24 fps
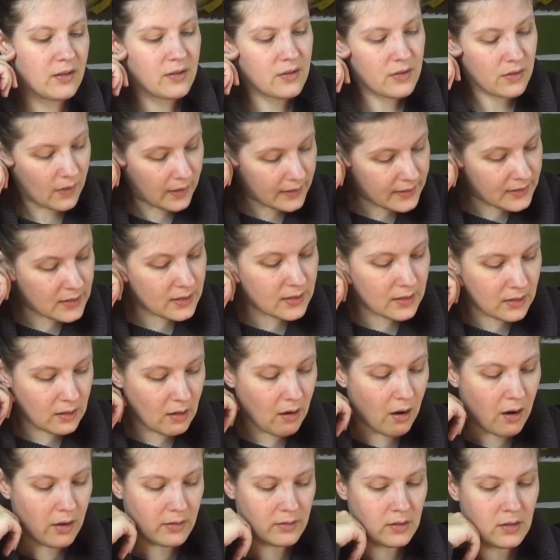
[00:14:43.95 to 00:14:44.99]
so I did
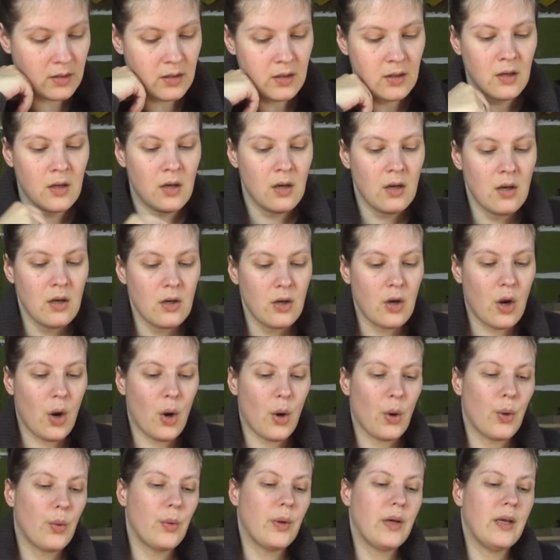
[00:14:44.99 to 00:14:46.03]
not
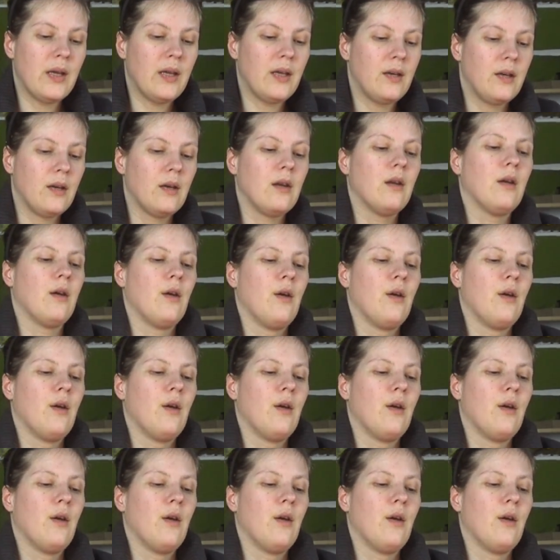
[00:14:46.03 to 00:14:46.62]
go in